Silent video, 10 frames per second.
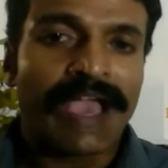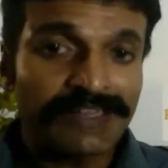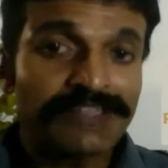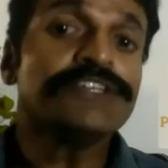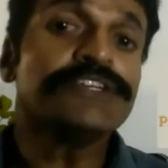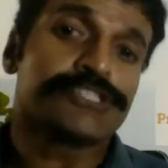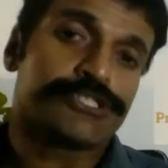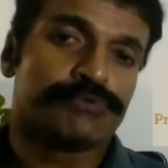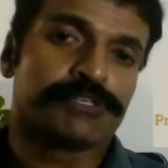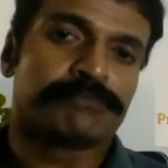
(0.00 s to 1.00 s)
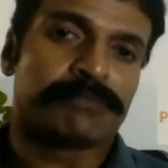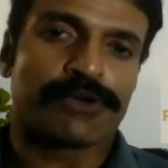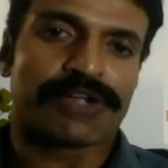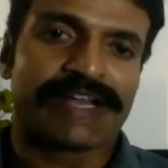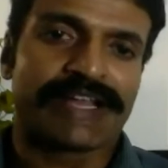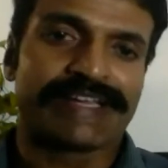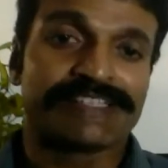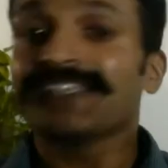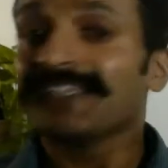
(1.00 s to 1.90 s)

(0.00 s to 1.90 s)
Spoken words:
Another issue with myocarditis